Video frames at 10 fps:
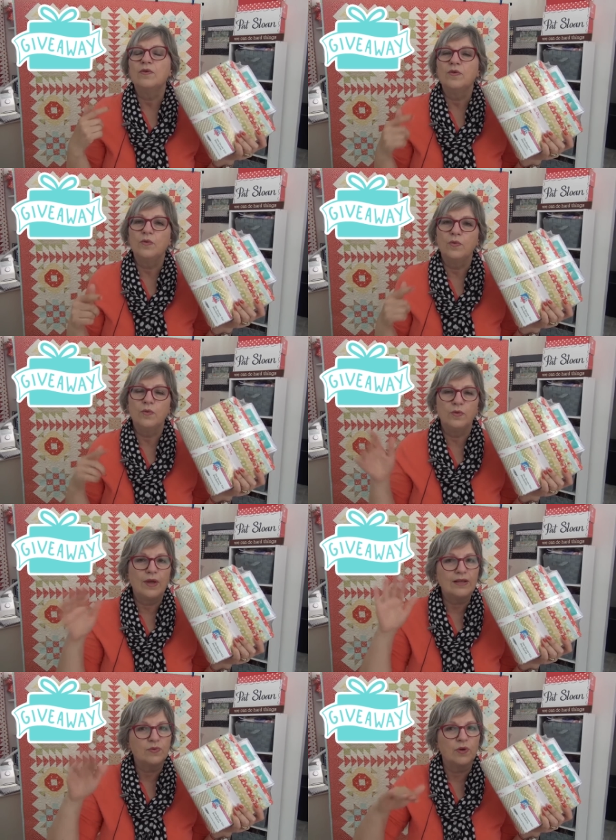you
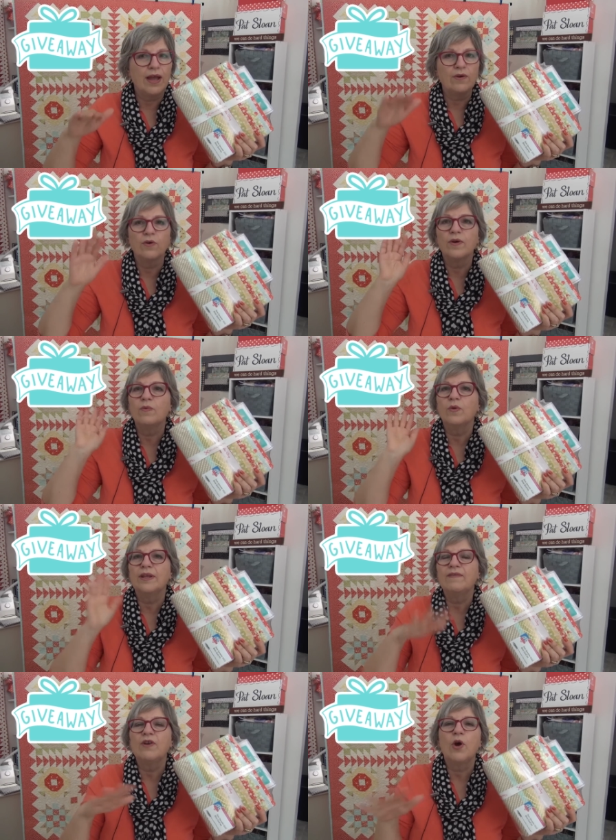that's where you enter we'll
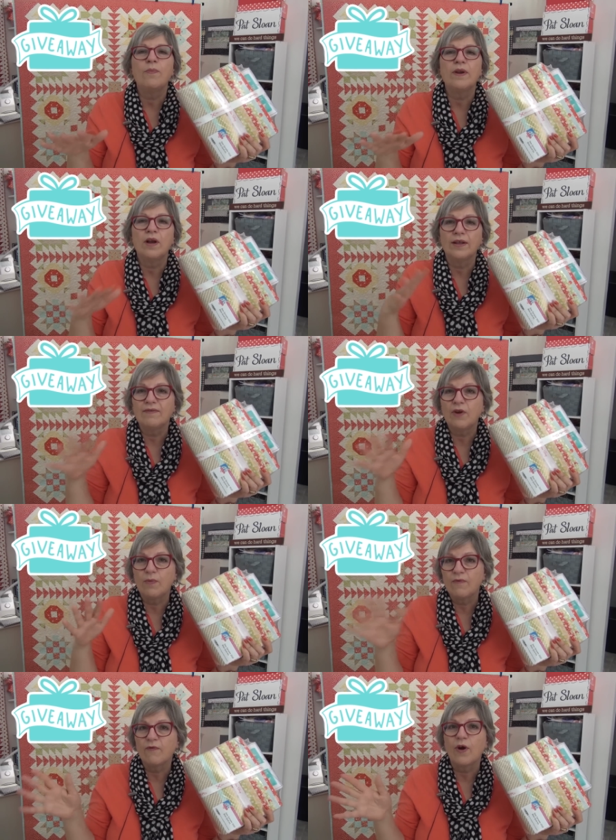leave it open i'll leave it
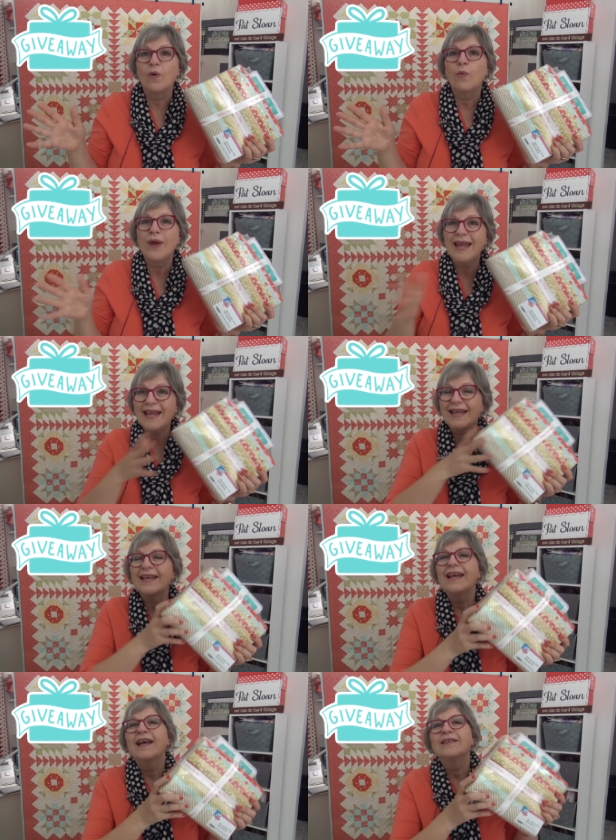open for a week
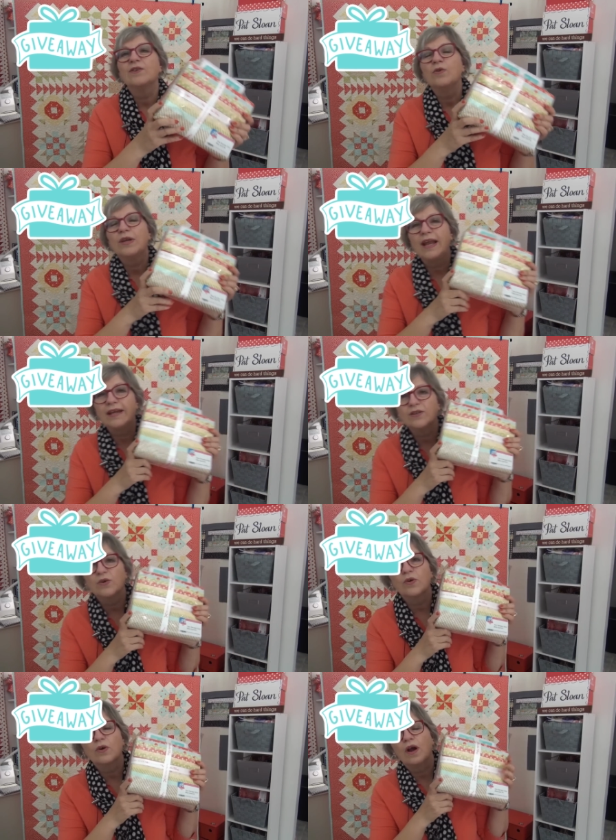so you can
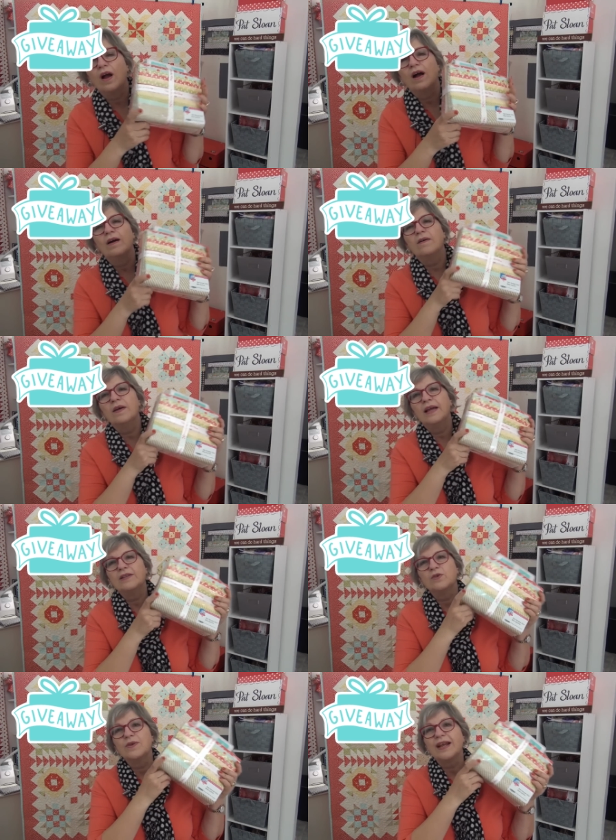enter uh, and
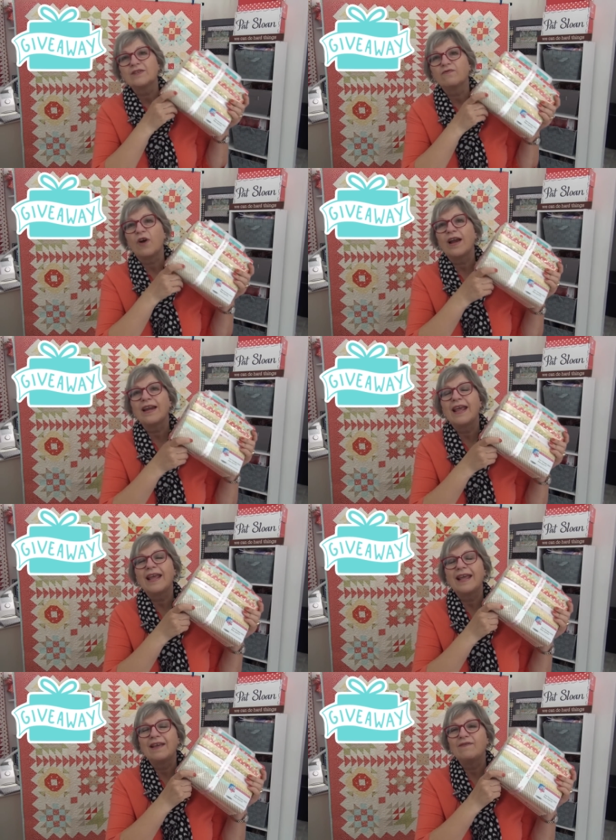so next friday
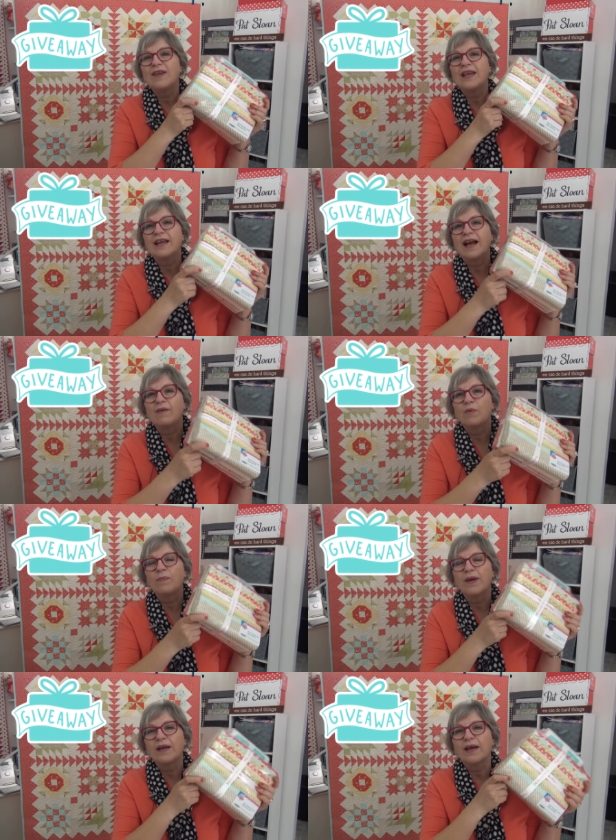evening i will
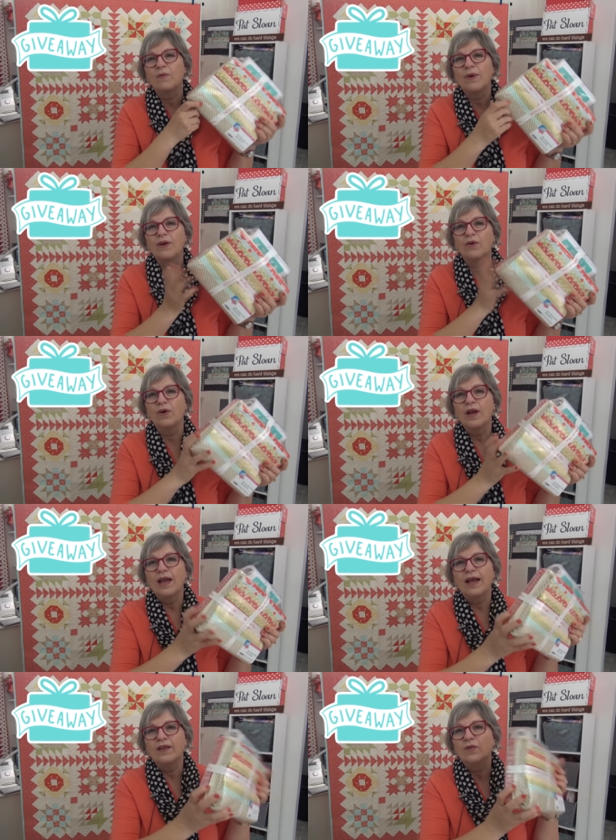pick a winner
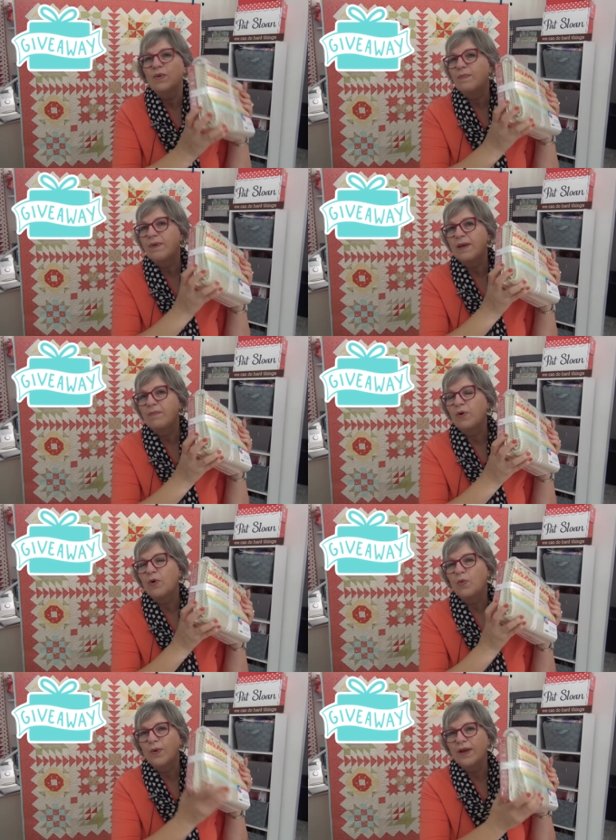and three
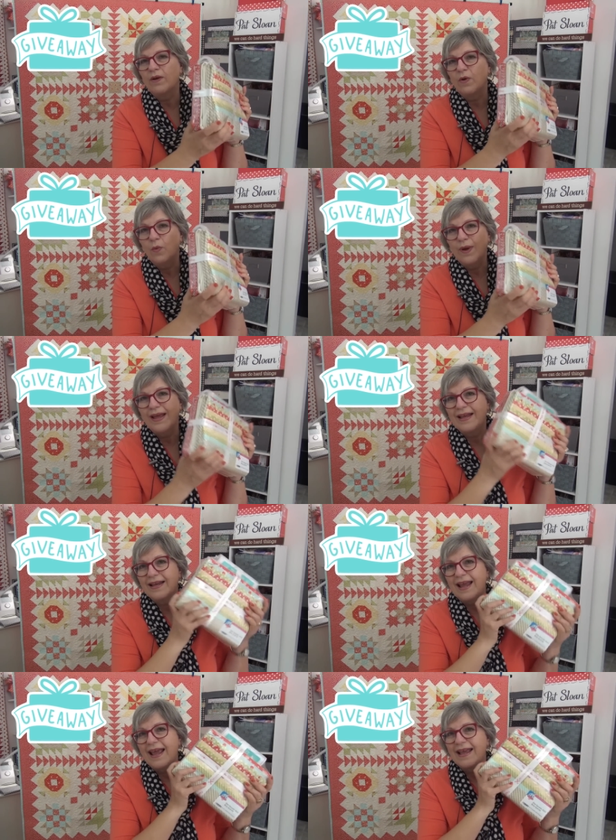people will
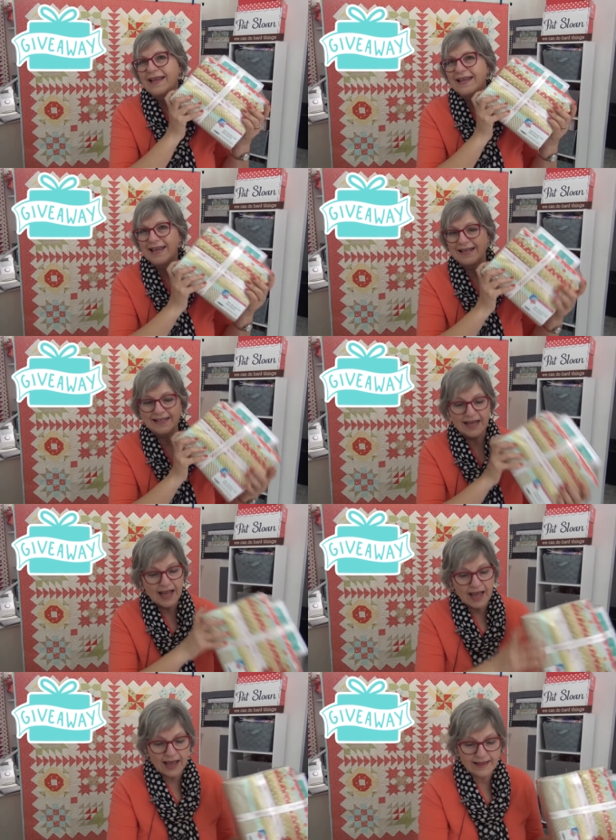win a kit
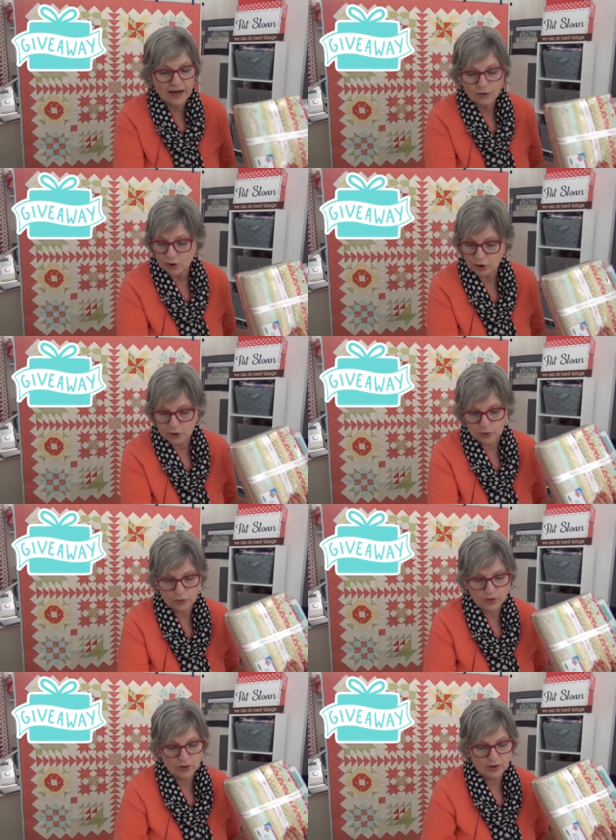and that'll include